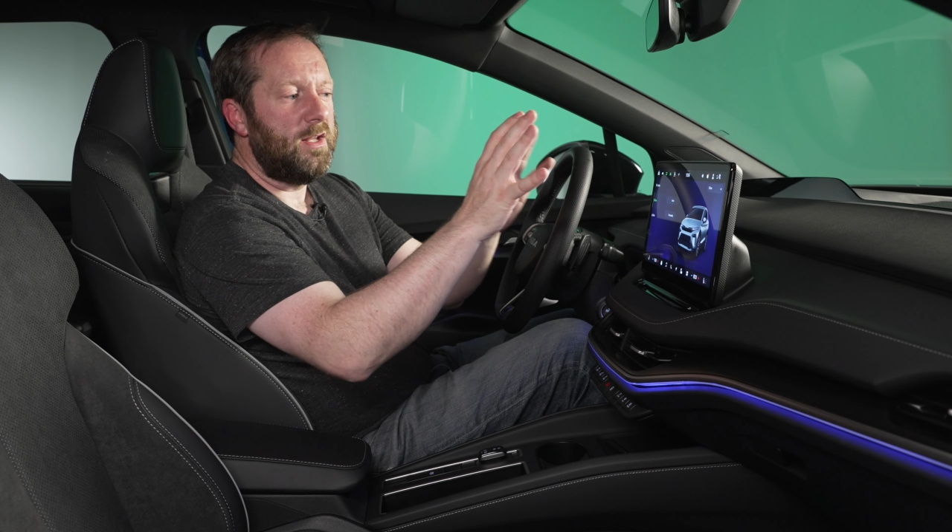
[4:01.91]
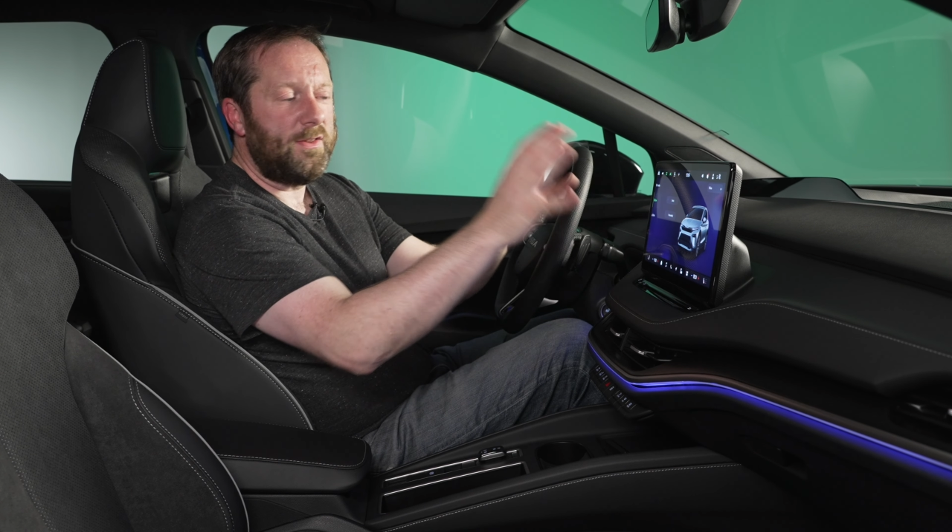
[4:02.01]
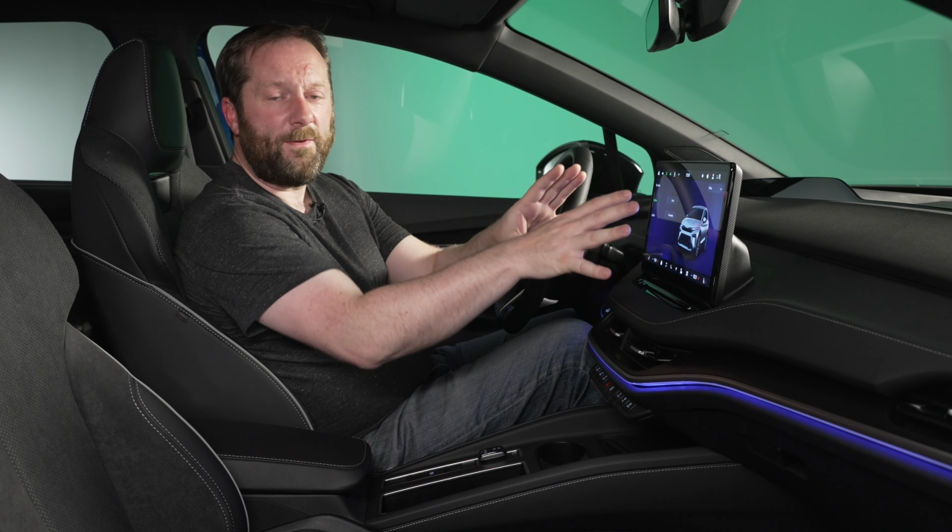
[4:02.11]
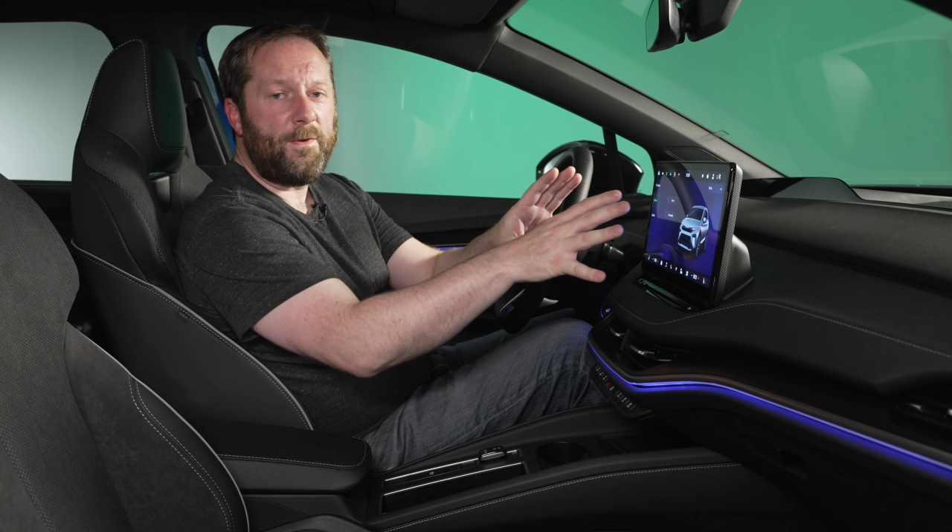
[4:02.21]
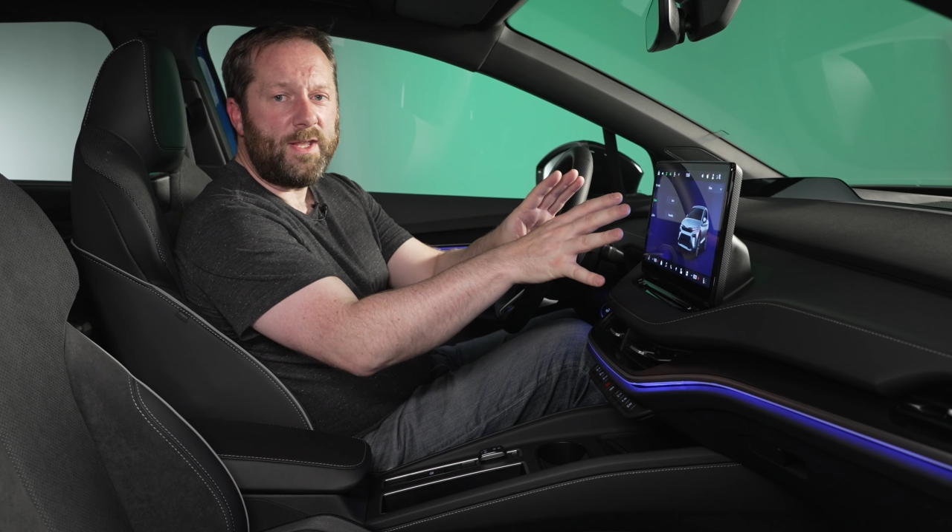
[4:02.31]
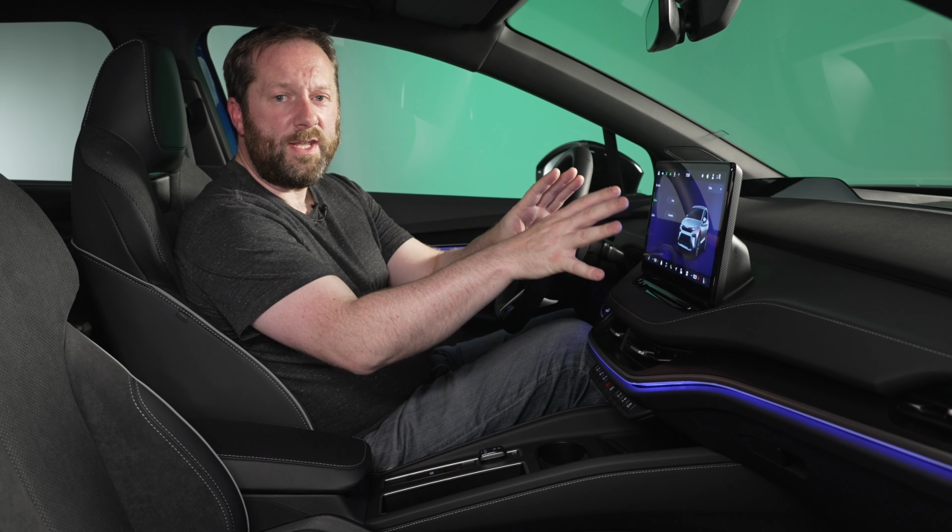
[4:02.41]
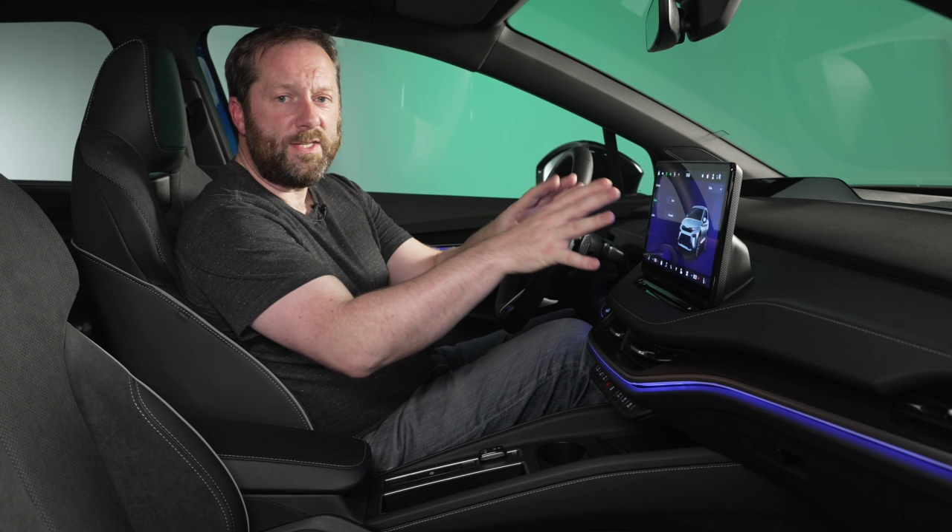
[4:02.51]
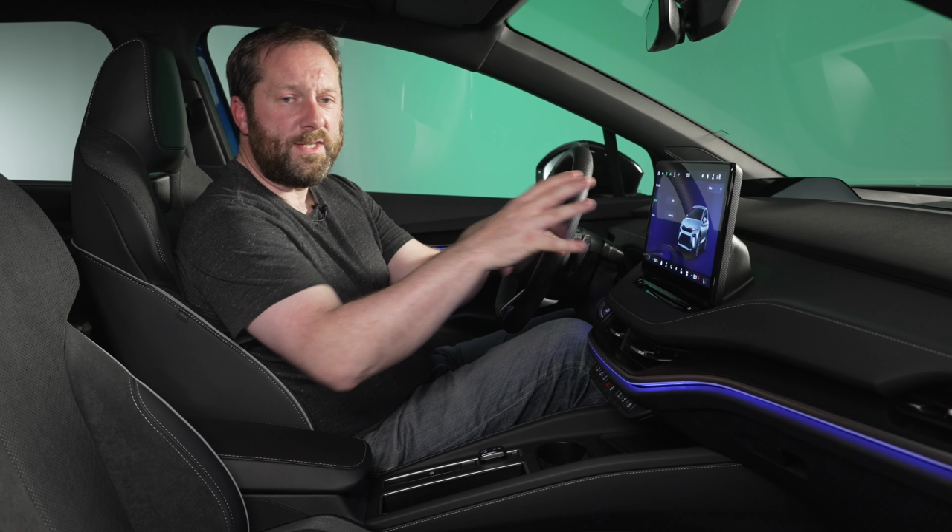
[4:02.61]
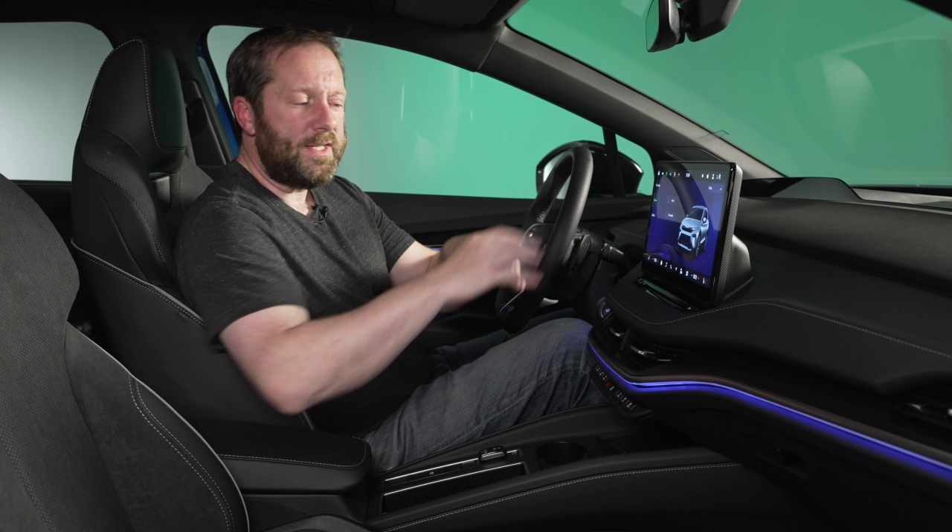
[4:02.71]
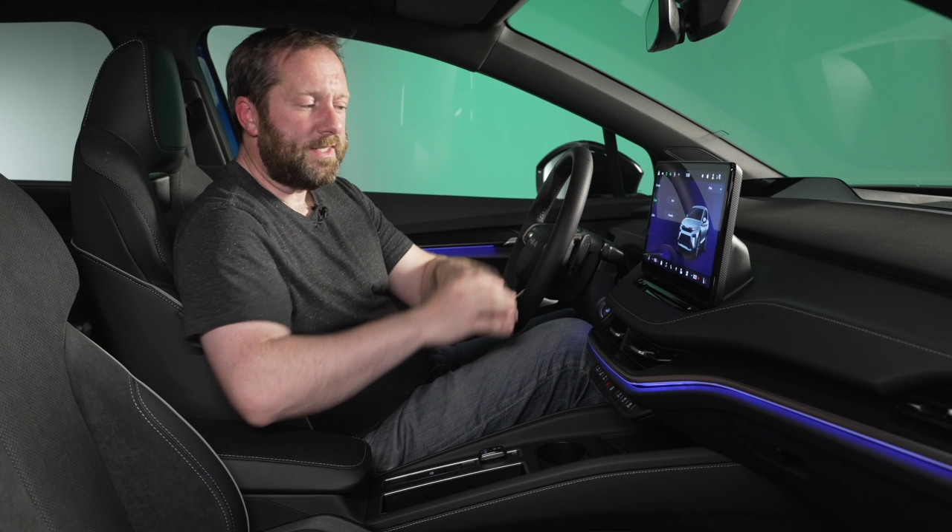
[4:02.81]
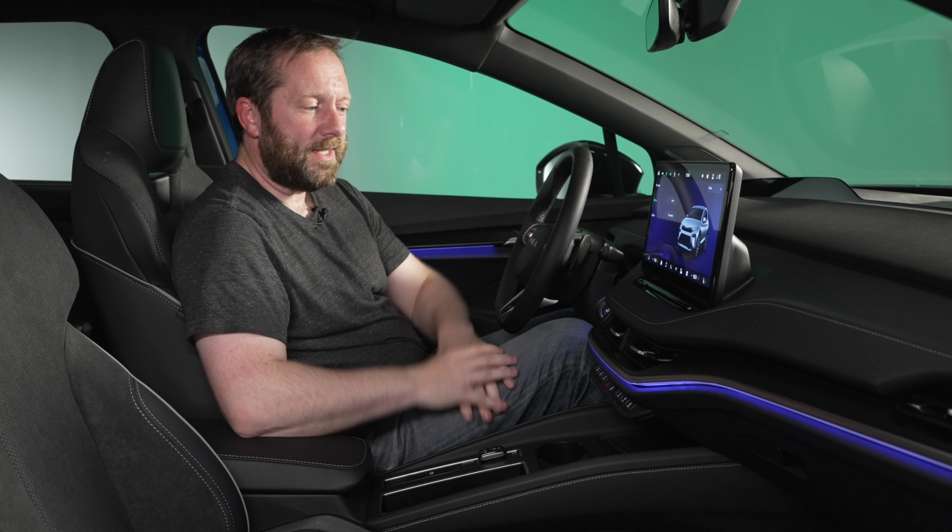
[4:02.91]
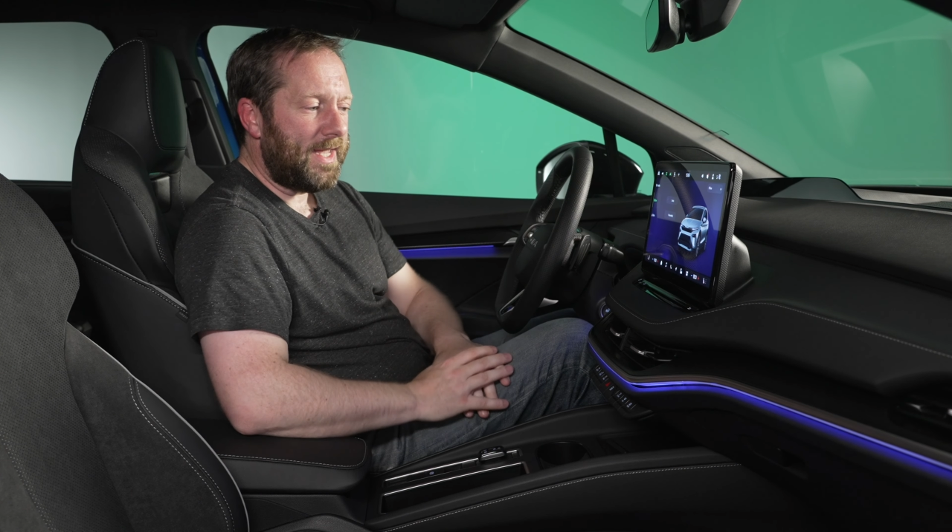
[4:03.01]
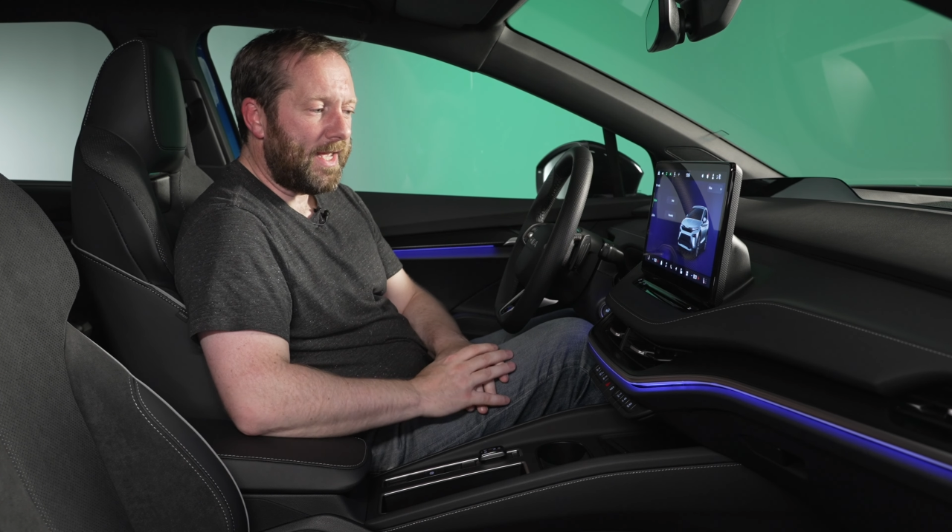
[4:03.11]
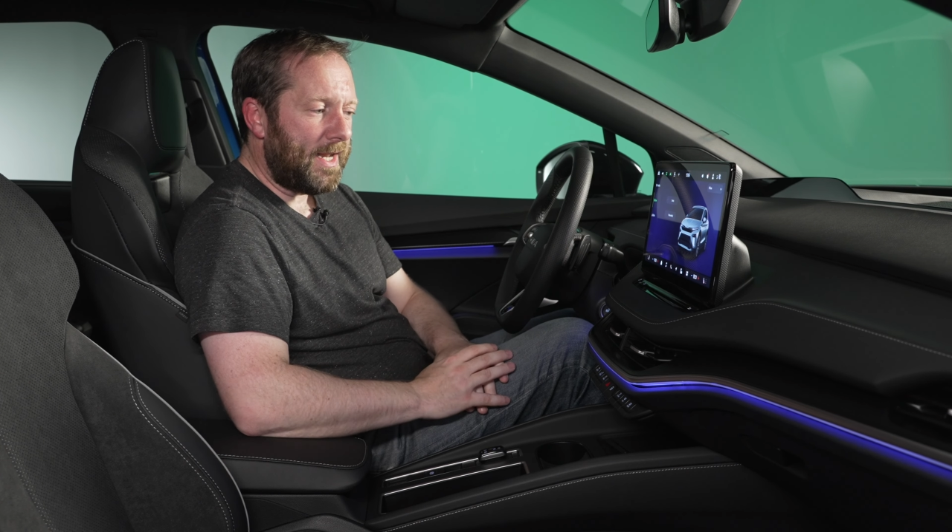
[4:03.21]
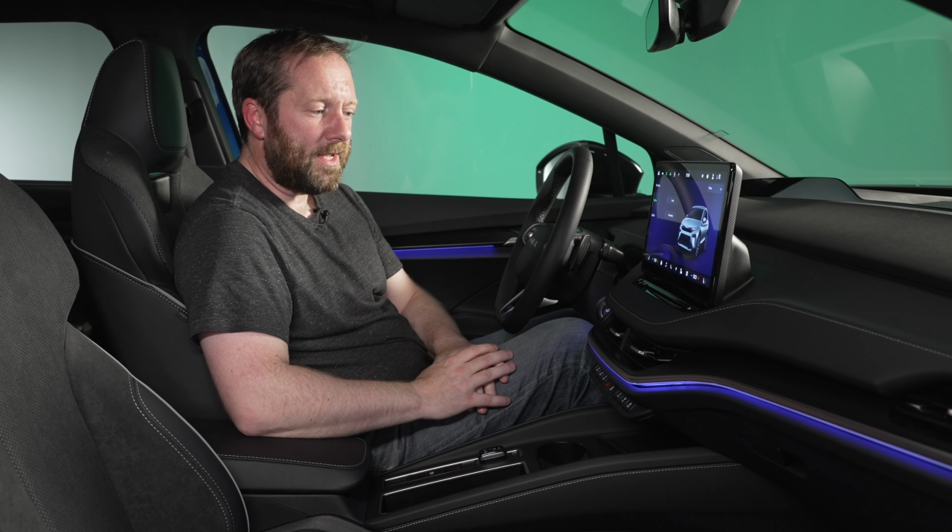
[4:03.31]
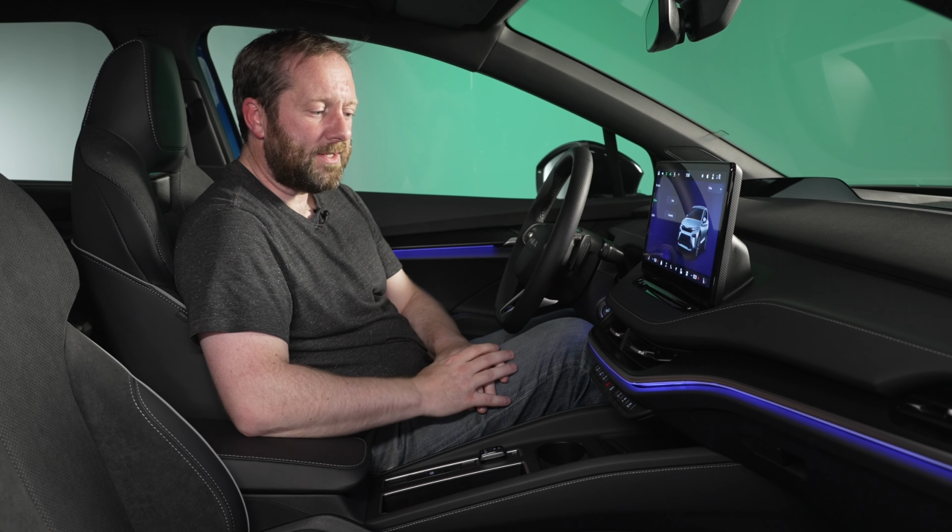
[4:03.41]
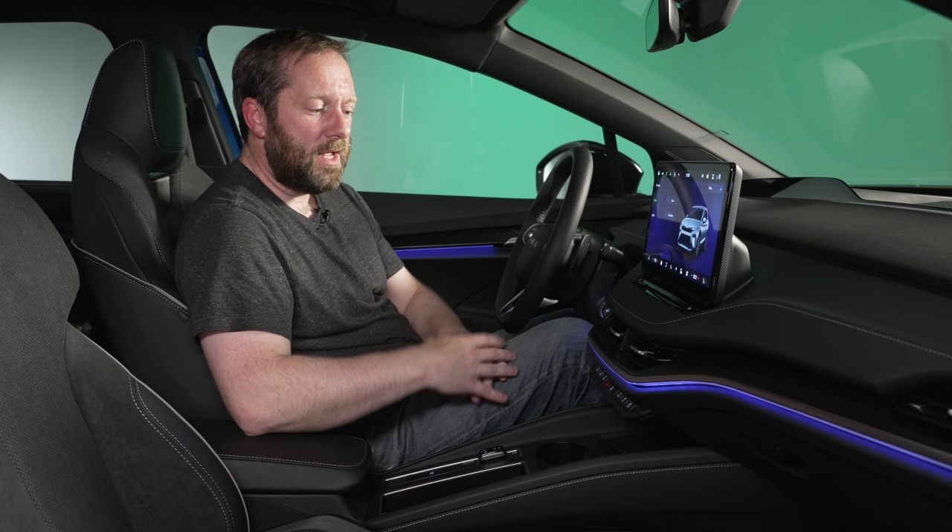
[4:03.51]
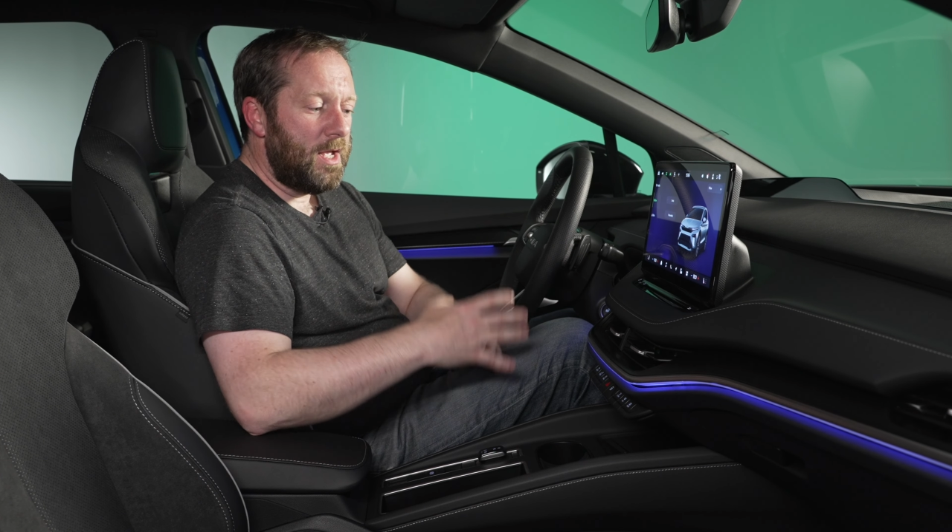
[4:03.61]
it's very easy to get at.